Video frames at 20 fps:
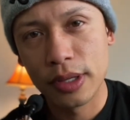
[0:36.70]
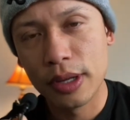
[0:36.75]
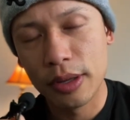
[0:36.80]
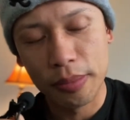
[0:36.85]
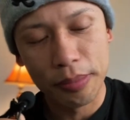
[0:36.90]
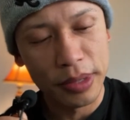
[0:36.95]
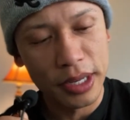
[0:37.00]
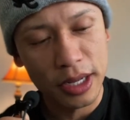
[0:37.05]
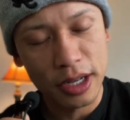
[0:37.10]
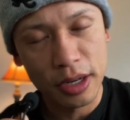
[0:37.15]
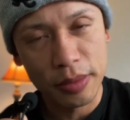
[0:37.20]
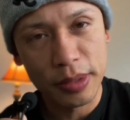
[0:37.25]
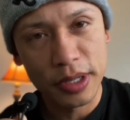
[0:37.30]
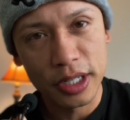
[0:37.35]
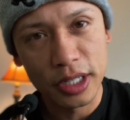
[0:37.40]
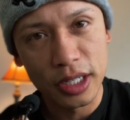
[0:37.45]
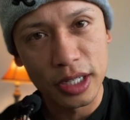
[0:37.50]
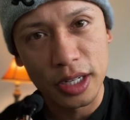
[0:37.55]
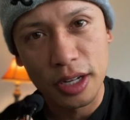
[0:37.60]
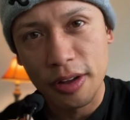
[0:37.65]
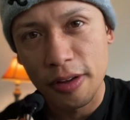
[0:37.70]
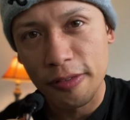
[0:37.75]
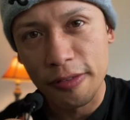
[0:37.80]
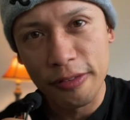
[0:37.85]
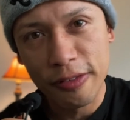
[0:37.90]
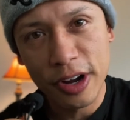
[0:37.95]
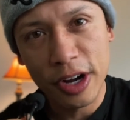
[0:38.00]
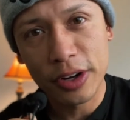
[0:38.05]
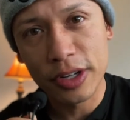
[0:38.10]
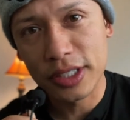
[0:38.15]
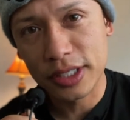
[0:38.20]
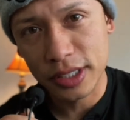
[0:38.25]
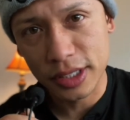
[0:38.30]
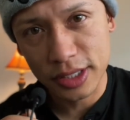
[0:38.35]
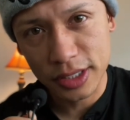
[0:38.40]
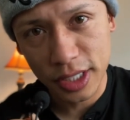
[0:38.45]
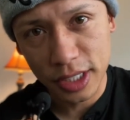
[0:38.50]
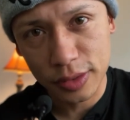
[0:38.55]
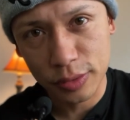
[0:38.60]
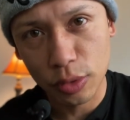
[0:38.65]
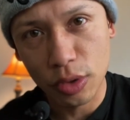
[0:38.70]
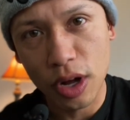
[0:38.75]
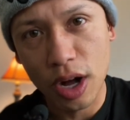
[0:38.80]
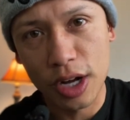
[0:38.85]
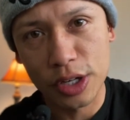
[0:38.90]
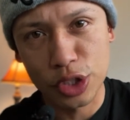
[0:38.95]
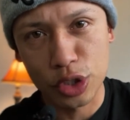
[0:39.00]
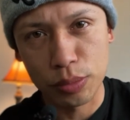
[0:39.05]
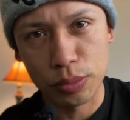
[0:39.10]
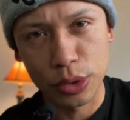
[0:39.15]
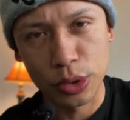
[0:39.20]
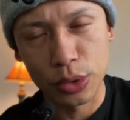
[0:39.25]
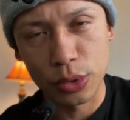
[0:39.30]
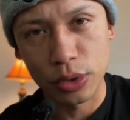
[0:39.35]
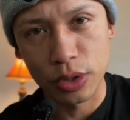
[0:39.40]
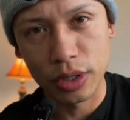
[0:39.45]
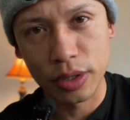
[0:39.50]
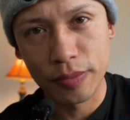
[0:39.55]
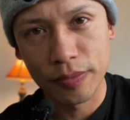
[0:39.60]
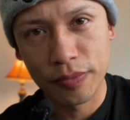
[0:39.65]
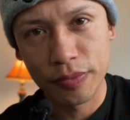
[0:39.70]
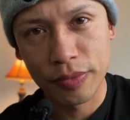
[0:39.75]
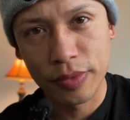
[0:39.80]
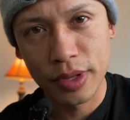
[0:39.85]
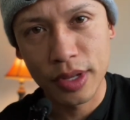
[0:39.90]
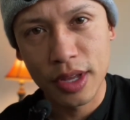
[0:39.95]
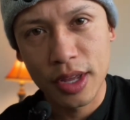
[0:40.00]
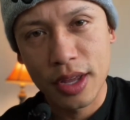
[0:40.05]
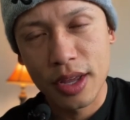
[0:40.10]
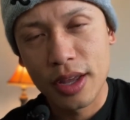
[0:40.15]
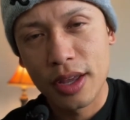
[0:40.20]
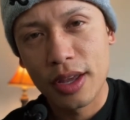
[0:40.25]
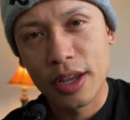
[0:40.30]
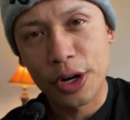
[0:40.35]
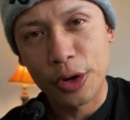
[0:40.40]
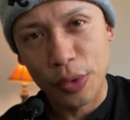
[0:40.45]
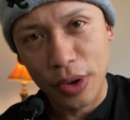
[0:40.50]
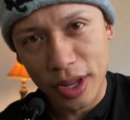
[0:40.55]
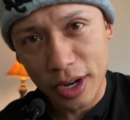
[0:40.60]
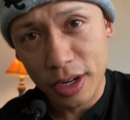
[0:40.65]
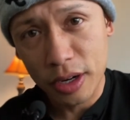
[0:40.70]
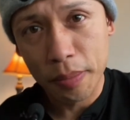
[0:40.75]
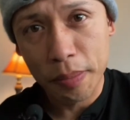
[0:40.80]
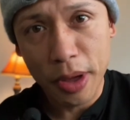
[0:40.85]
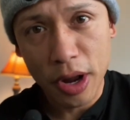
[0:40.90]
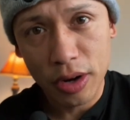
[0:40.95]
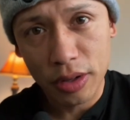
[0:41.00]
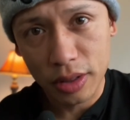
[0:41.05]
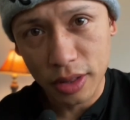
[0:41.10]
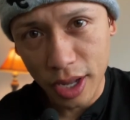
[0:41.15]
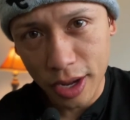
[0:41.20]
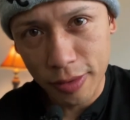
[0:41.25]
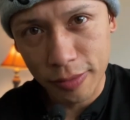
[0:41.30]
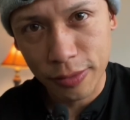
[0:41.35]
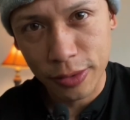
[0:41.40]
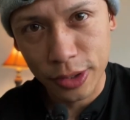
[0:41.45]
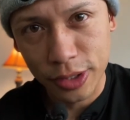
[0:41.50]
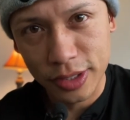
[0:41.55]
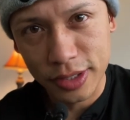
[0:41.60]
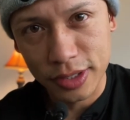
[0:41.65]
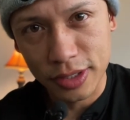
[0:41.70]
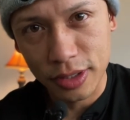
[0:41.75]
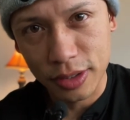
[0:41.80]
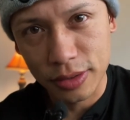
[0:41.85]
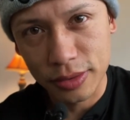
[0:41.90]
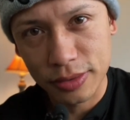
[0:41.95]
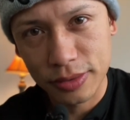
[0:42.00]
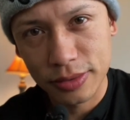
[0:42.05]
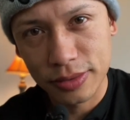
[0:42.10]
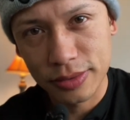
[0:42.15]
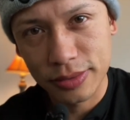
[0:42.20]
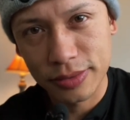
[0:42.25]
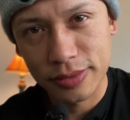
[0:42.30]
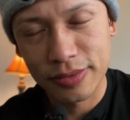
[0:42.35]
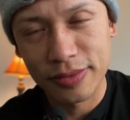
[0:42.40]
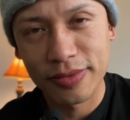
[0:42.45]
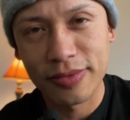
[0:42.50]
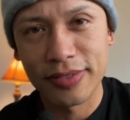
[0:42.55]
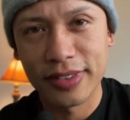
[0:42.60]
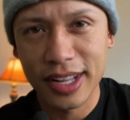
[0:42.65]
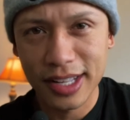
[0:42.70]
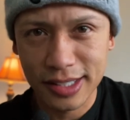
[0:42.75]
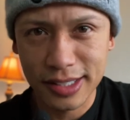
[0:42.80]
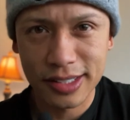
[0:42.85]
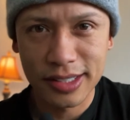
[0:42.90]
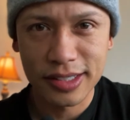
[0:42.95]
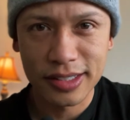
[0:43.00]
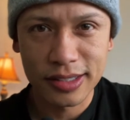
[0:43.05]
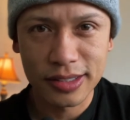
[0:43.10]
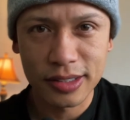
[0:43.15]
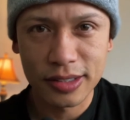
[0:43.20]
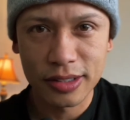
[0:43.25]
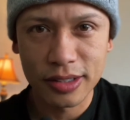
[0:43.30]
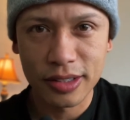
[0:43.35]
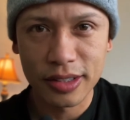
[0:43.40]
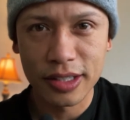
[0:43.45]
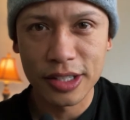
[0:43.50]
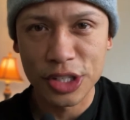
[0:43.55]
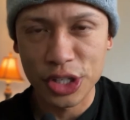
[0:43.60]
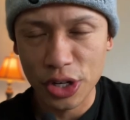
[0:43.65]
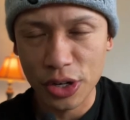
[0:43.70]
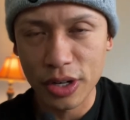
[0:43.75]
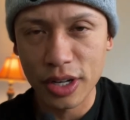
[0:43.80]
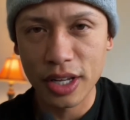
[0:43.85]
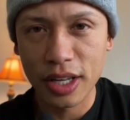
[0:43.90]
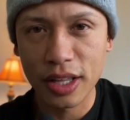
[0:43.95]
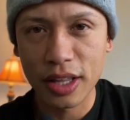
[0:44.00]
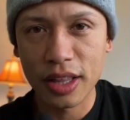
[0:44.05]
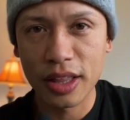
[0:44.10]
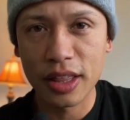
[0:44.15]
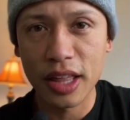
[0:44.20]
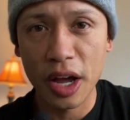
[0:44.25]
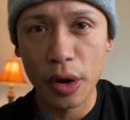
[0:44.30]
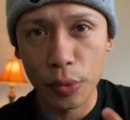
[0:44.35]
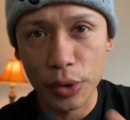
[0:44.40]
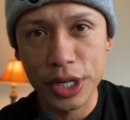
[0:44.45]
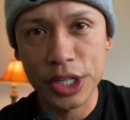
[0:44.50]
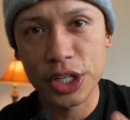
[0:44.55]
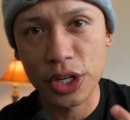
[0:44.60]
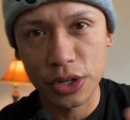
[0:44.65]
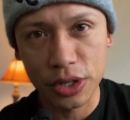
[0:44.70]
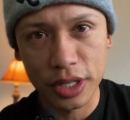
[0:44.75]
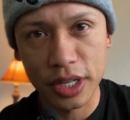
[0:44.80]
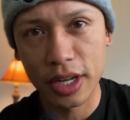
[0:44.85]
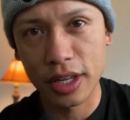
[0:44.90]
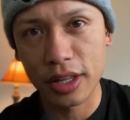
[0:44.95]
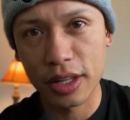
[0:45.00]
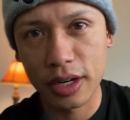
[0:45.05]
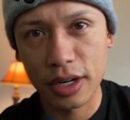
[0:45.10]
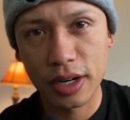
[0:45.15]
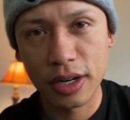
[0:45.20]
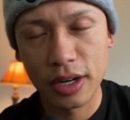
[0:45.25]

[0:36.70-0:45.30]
becoming a very successful entrepreneur, creating a better life for yourself. That's the journey that we share together.